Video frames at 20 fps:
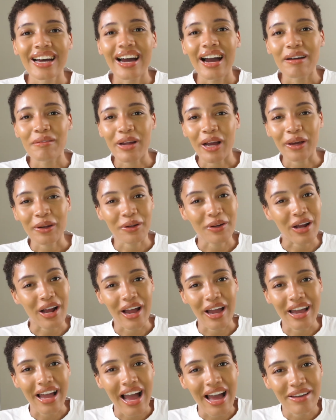I'm not gonna
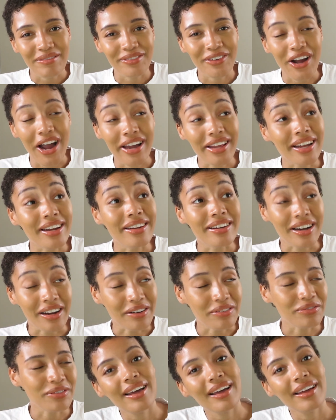cry. I've cried
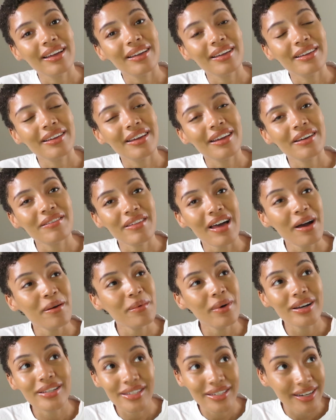enough. If that
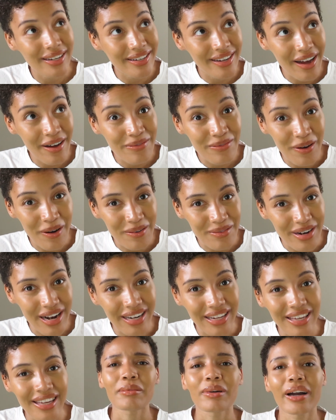wasn't enough
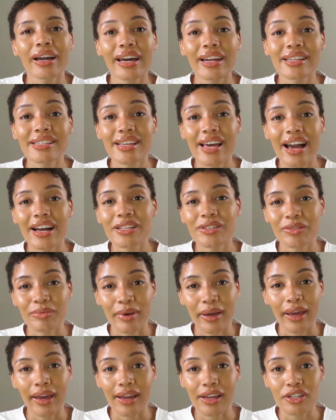already, I got a text from
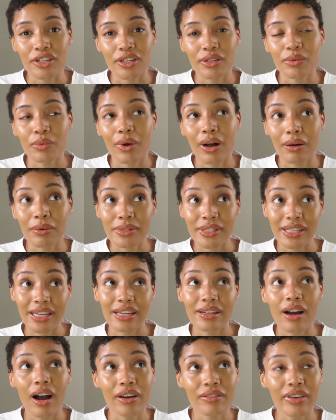my agent while I was
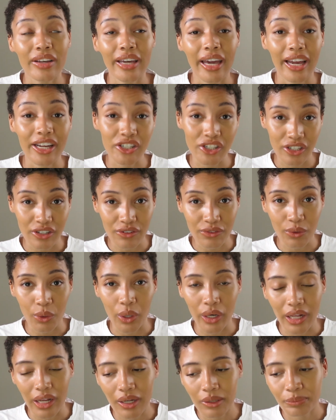on vacation in
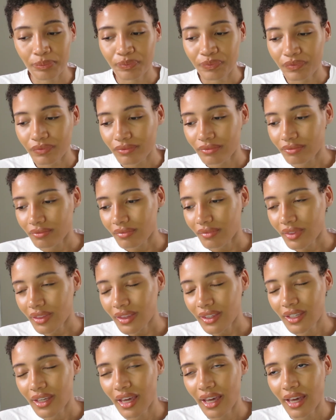Florida,
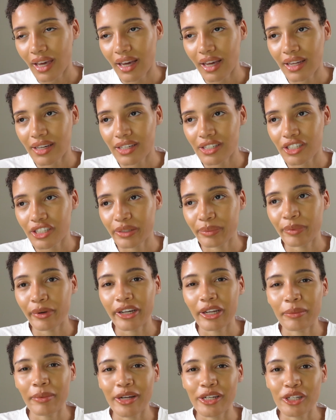and she
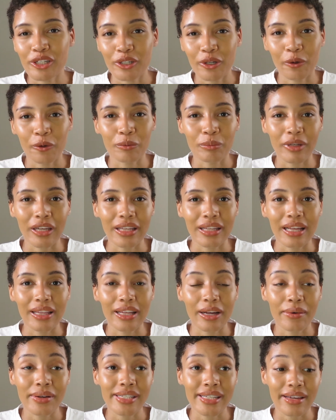pretty much told me that
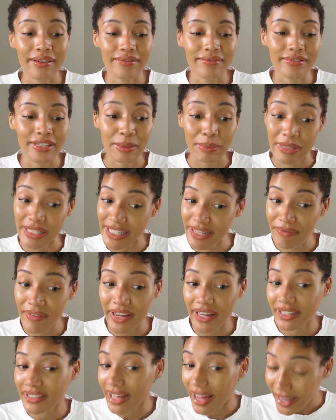there was a specific
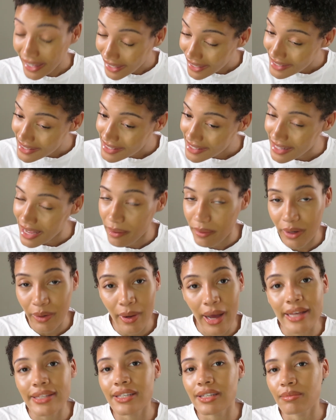client that
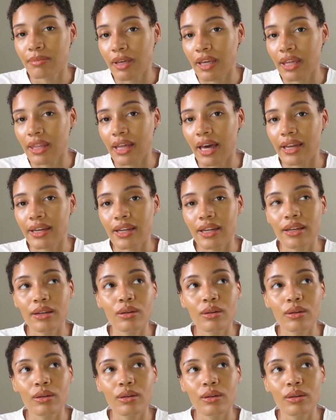requested me that